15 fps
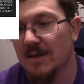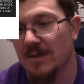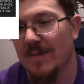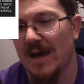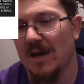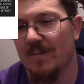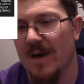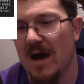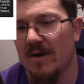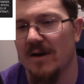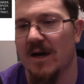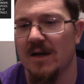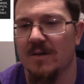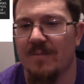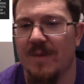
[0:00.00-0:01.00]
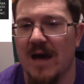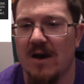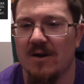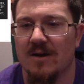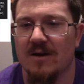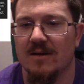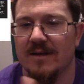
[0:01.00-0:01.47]
Tomato powder, onion
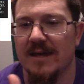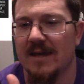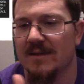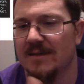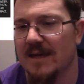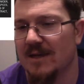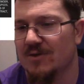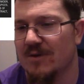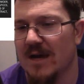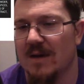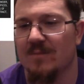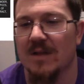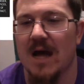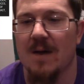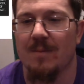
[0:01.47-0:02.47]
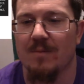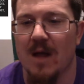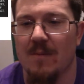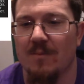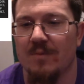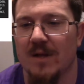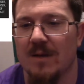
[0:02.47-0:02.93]
powder, yeast extract, blah,
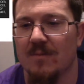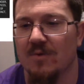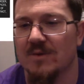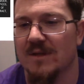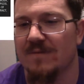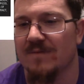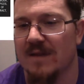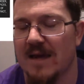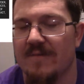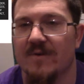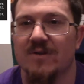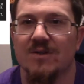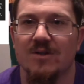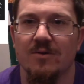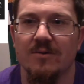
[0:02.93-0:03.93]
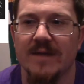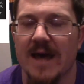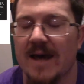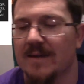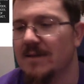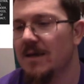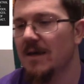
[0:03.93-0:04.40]
blah, blah, mostly flavors to
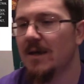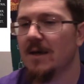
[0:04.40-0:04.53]
that.